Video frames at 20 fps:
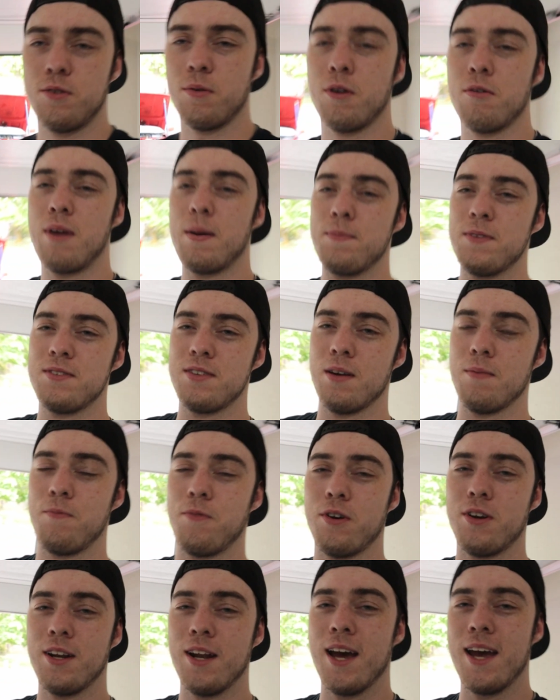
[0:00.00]
So we're gonna wrap this up
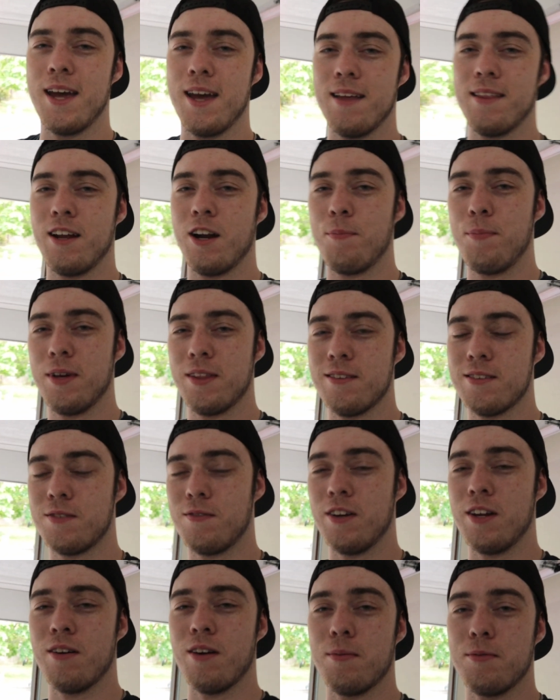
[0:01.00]
for tonight, and then I'll pick this
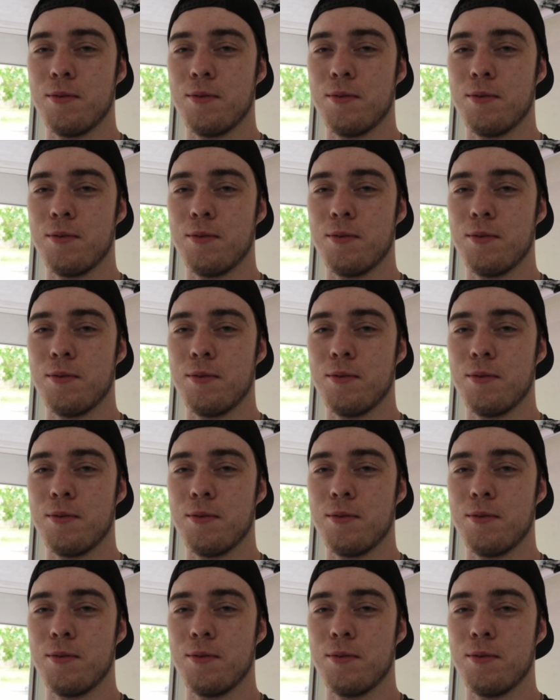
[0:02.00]
video